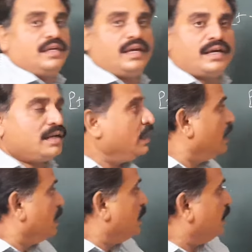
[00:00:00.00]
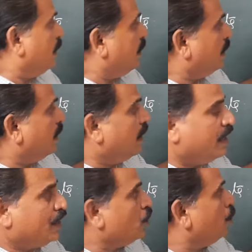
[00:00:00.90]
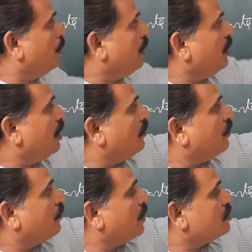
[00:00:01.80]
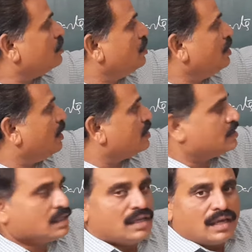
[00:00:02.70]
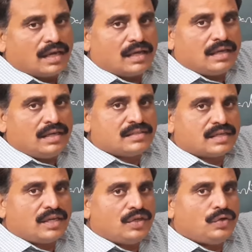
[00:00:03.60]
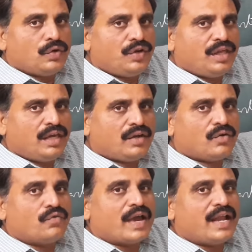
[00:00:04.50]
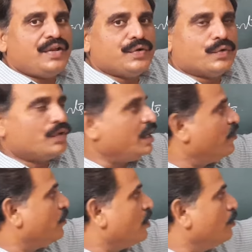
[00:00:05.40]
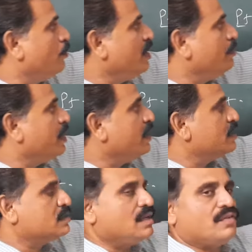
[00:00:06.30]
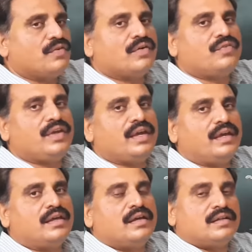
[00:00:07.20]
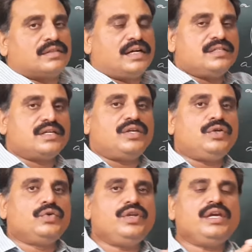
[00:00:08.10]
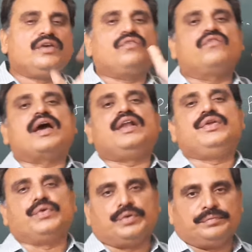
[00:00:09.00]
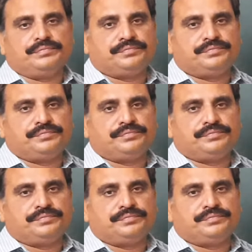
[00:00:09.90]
here integral a to b f of x dx is a unique value, f of b minus f of a. That is a unique value.